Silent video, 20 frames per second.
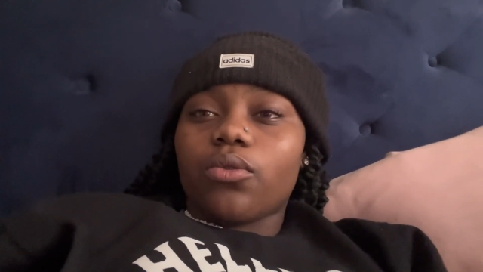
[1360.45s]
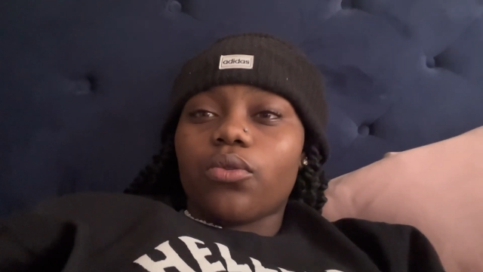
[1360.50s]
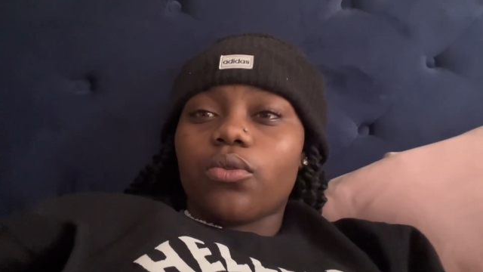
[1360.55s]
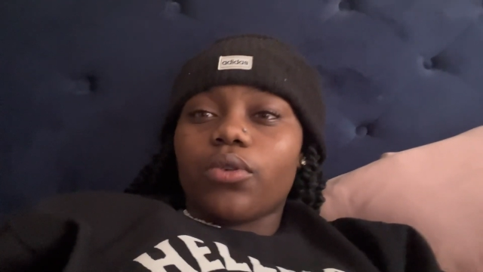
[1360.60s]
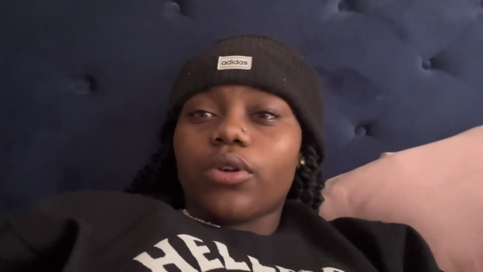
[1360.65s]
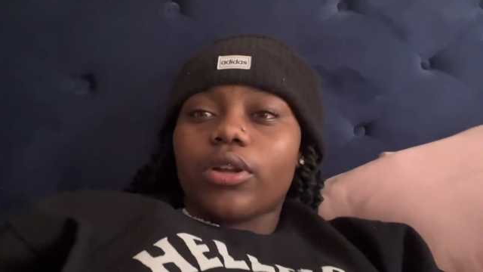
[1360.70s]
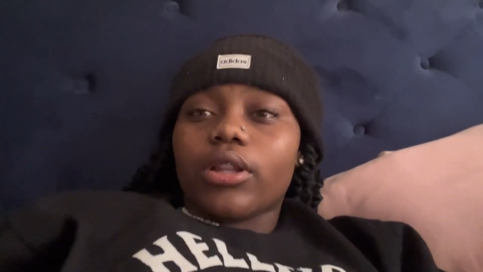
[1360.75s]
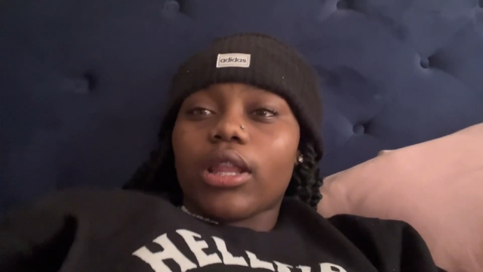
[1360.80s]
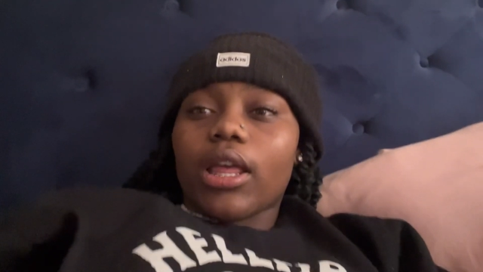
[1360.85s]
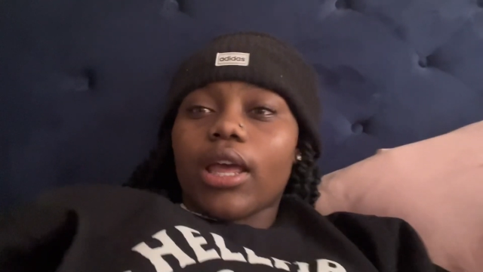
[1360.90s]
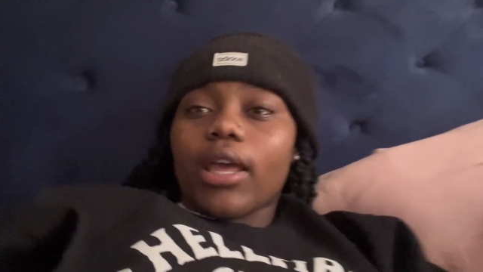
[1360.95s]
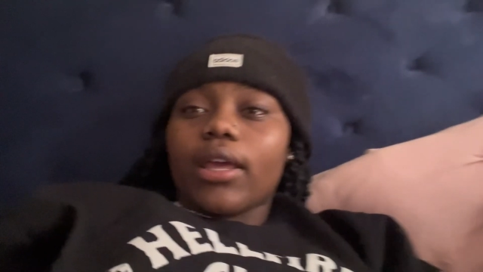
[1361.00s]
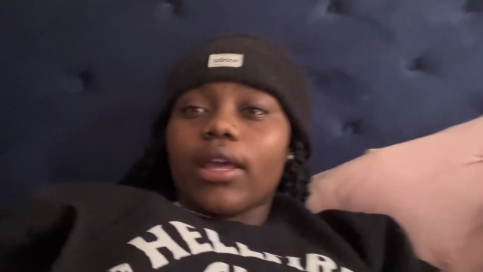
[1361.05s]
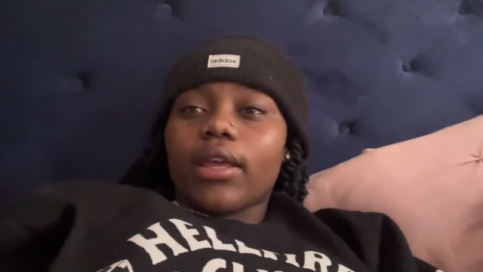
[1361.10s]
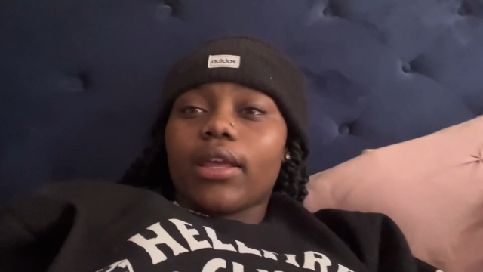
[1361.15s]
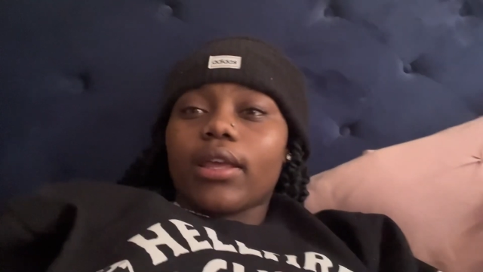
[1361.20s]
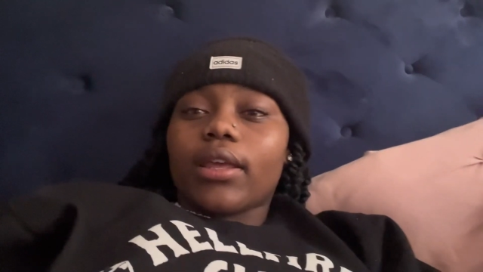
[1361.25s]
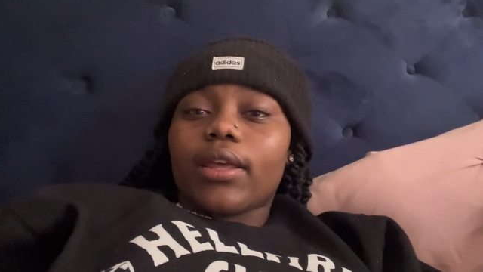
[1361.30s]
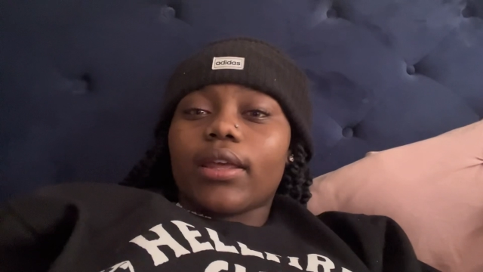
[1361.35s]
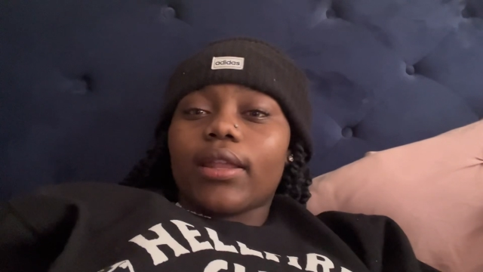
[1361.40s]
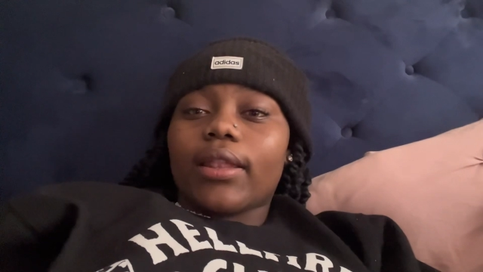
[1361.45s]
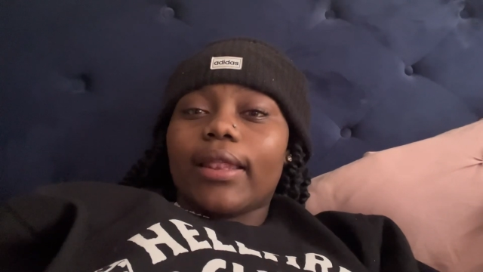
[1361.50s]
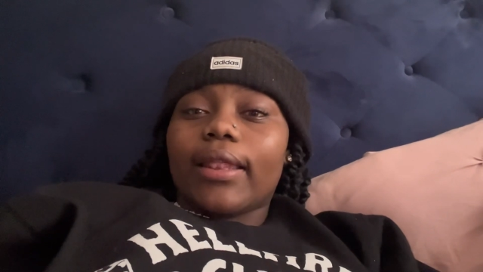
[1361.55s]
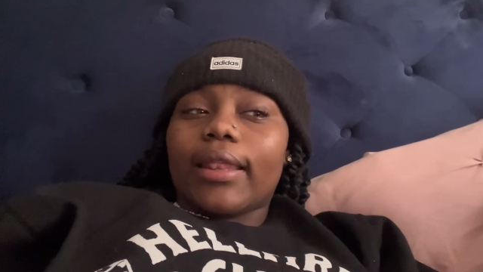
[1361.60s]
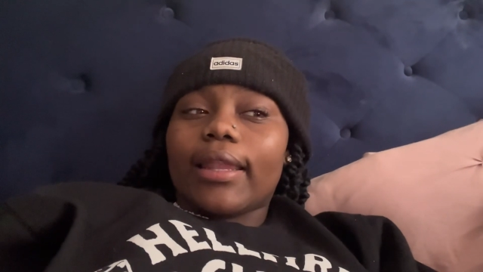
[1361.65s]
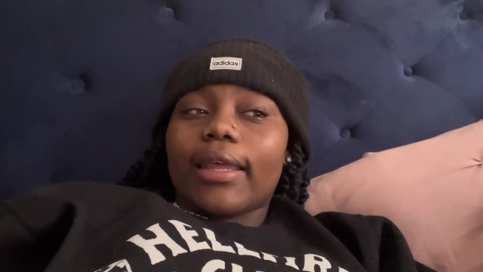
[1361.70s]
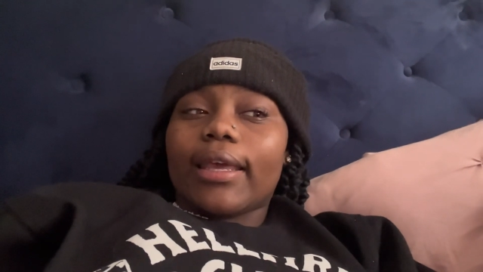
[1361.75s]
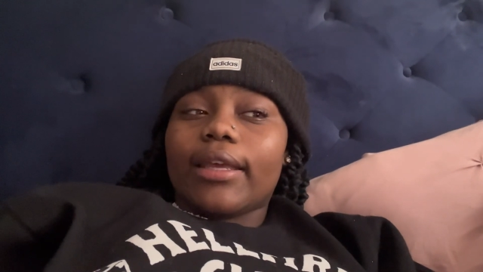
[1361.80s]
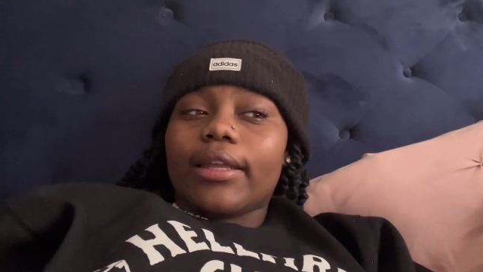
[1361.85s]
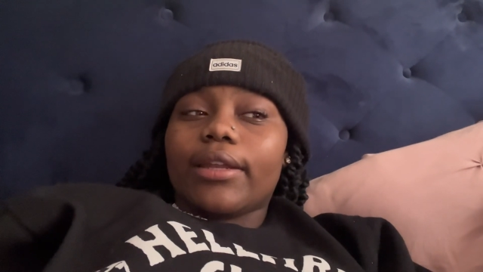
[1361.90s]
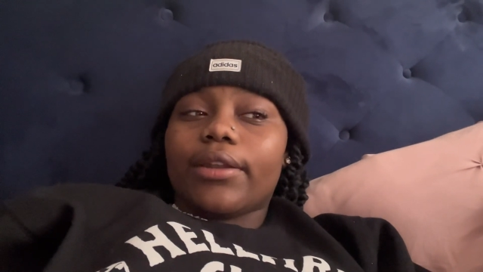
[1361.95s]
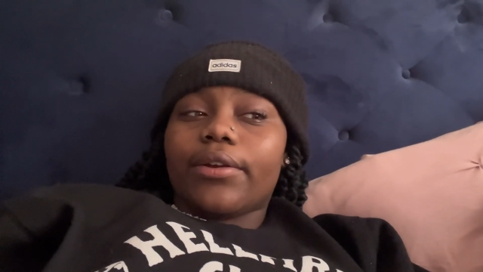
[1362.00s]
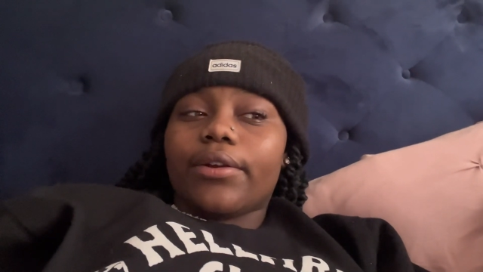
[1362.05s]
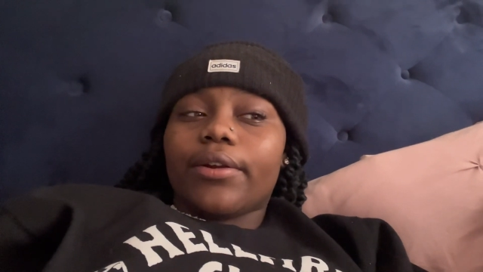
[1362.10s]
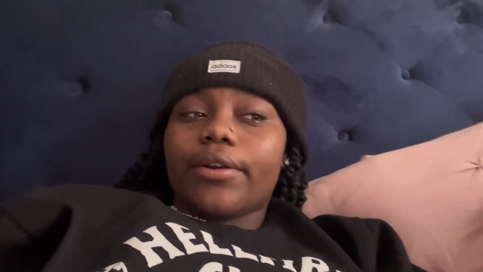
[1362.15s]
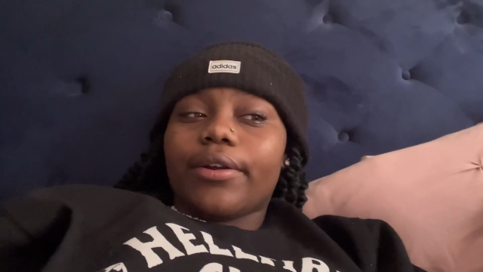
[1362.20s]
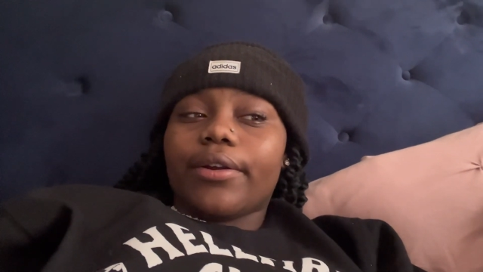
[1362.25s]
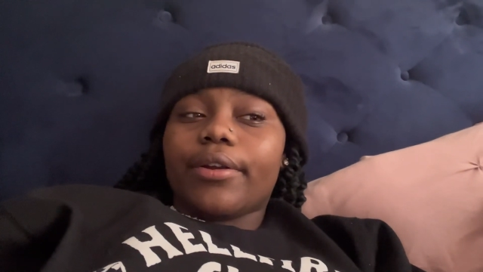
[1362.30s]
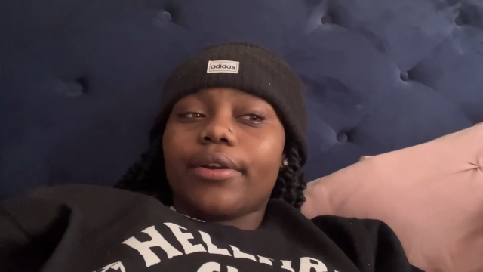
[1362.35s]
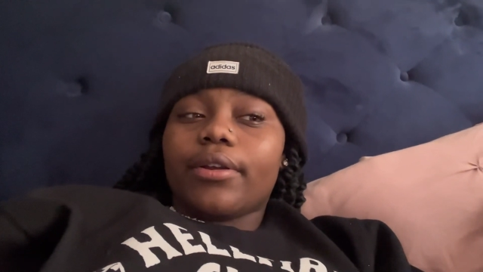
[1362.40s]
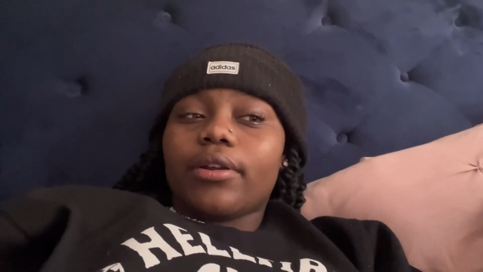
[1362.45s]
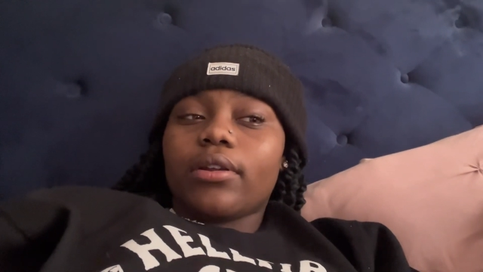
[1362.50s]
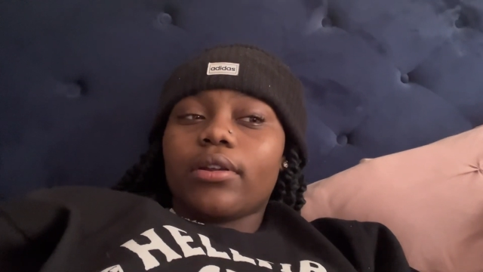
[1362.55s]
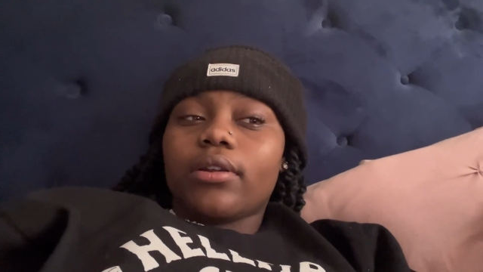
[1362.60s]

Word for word: or like later.